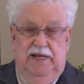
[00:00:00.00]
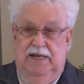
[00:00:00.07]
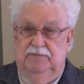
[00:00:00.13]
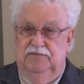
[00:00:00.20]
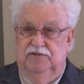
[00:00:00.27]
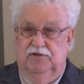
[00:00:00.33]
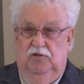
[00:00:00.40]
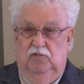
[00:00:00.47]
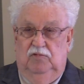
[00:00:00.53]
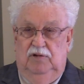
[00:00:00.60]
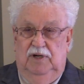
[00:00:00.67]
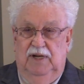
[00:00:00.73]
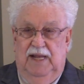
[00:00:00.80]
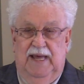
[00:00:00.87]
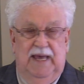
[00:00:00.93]
I'm so
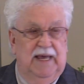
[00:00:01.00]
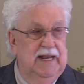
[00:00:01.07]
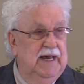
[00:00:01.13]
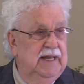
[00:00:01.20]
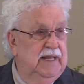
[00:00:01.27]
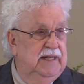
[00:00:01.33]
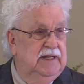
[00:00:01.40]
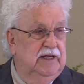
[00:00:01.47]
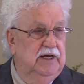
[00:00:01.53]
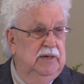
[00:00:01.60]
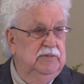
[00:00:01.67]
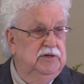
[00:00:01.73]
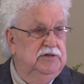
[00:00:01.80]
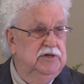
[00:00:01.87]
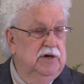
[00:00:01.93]
glad I get to
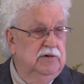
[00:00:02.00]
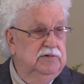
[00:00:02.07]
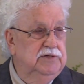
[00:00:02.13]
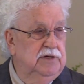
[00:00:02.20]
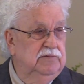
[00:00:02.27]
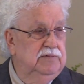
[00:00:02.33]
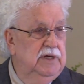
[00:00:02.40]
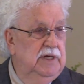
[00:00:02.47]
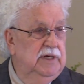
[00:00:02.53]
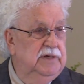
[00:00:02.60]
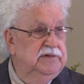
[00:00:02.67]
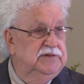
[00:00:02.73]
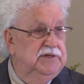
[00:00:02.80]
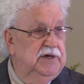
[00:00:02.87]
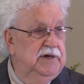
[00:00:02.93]
come to church on
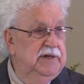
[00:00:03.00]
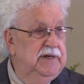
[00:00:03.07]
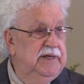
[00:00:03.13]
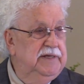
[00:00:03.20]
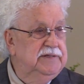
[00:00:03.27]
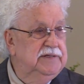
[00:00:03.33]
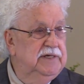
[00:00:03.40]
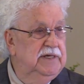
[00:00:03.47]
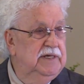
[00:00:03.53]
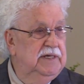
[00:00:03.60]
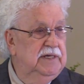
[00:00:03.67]
Sundays